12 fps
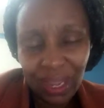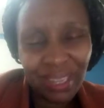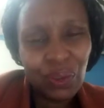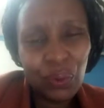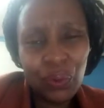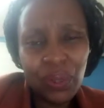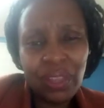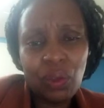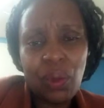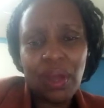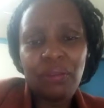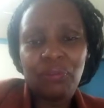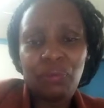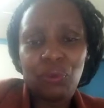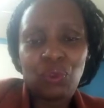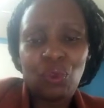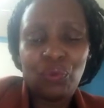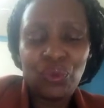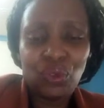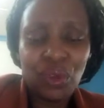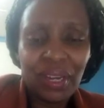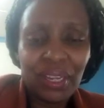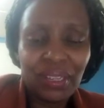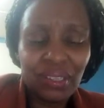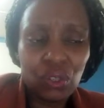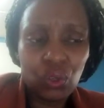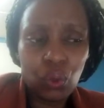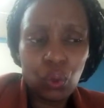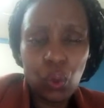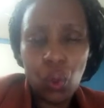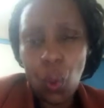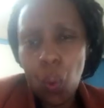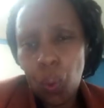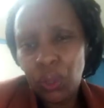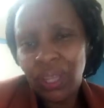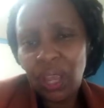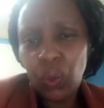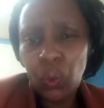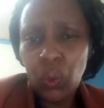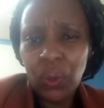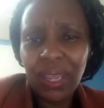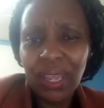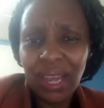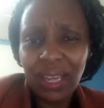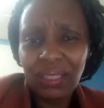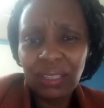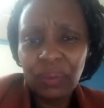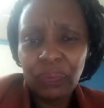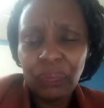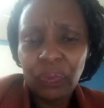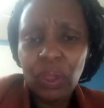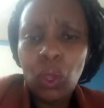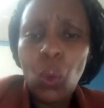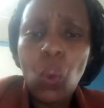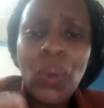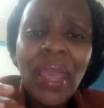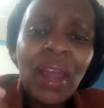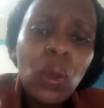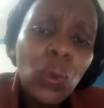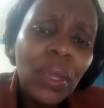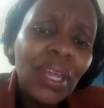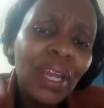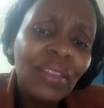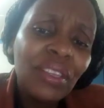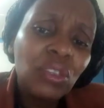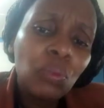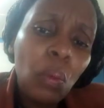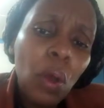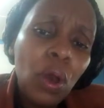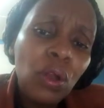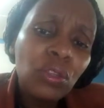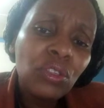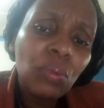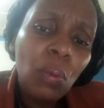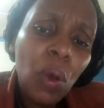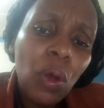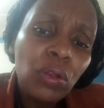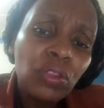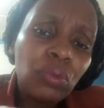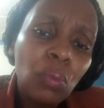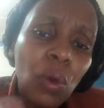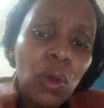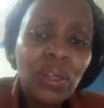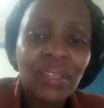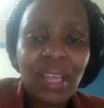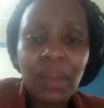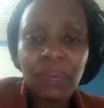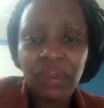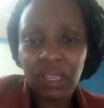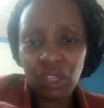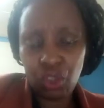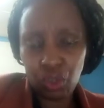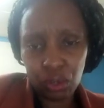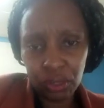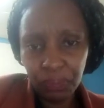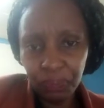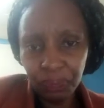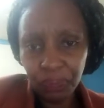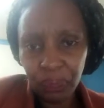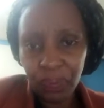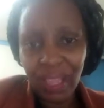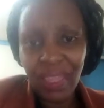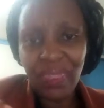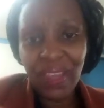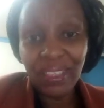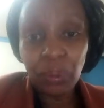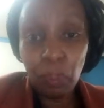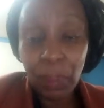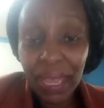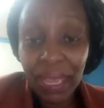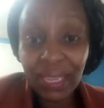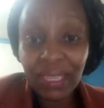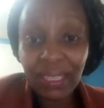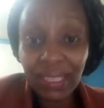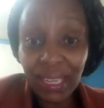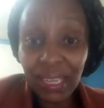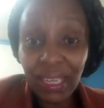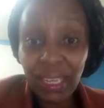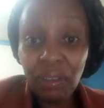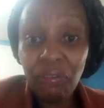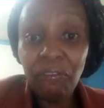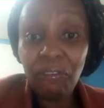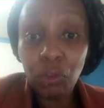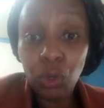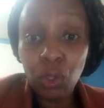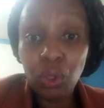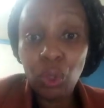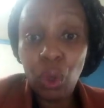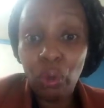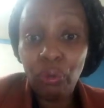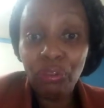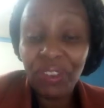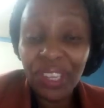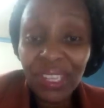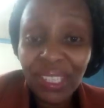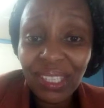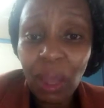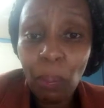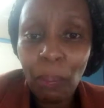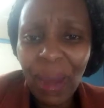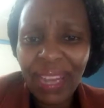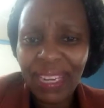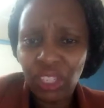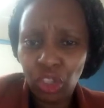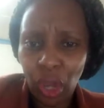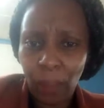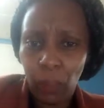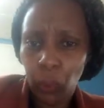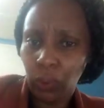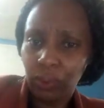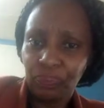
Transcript: Now, when you hear the word front office organization, what are you looking at? We are looking at the small subsection that makes the front office manageable.